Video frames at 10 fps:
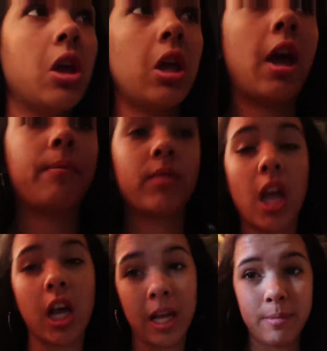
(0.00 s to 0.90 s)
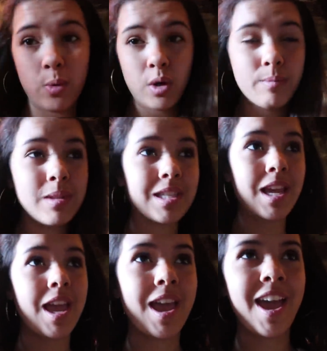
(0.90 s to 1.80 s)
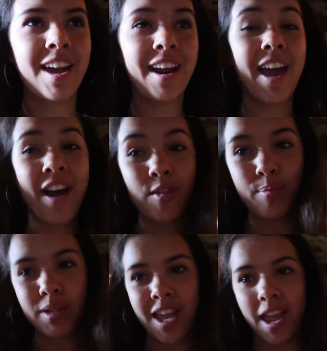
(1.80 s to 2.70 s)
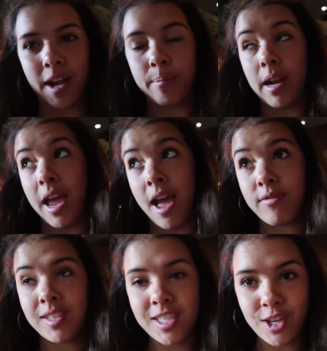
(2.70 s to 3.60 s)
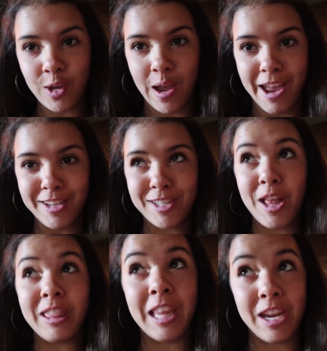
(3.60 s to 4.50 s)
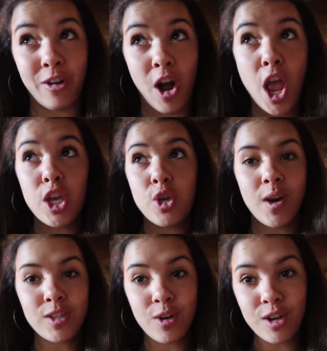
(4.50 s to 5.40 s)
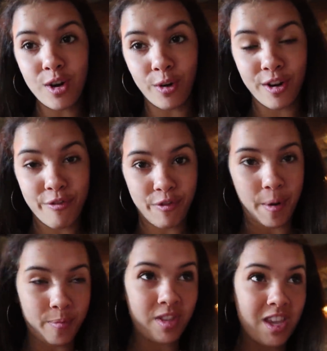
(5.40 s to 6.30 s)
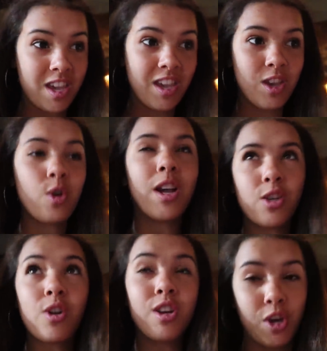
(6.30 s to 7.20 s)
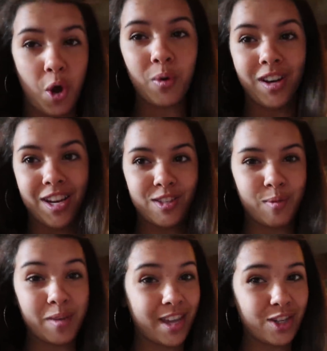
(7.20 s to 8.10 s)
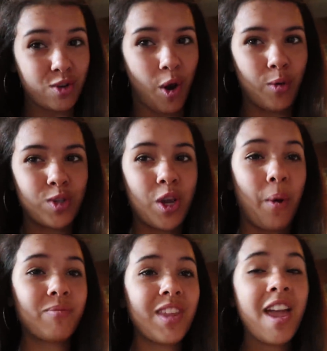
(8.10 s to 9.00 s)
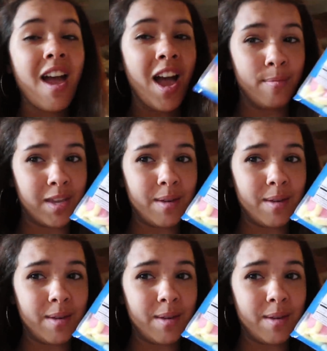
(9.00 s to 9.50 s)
Okay, got gummy worms, and I have a plan, but I have to tell you guys later. You guys already heard it from the, you guys already know what it is from the intro, so I'm